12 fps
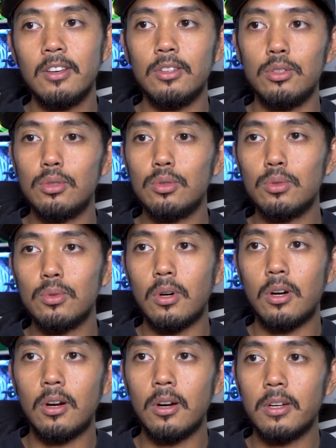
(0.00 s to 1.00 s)
You
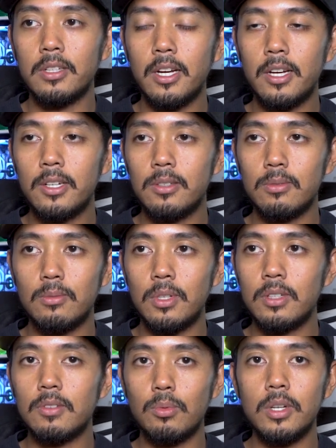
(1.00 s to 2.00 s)
are now
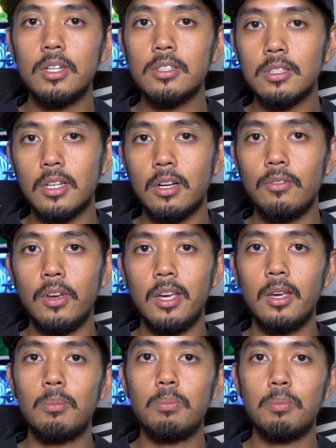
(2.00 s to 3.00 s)
one of the winners of
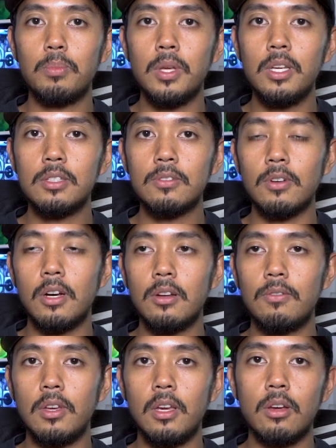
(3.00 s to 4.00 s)
a piece
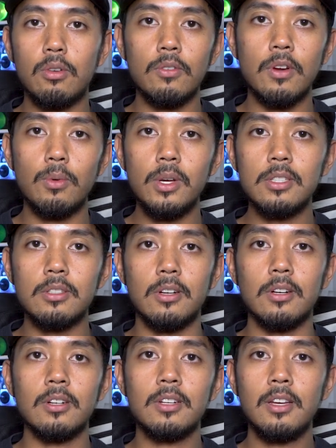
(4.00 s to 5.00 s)
of a Corvette race
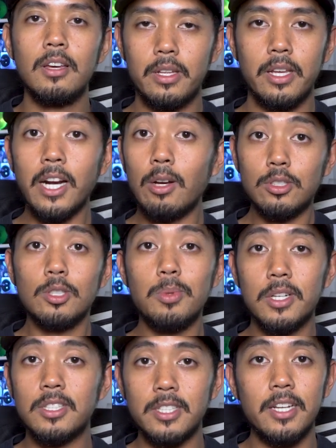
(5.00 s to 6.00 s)
car." And I was super
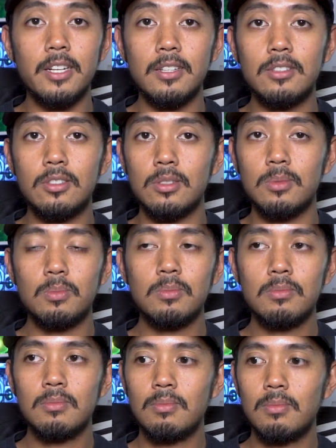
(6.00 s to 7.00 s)
excited to
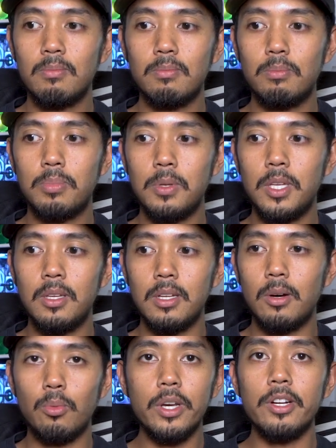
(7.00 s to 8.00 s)
be
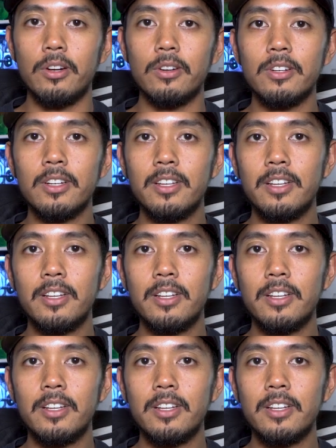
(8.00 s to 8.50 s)
a winner.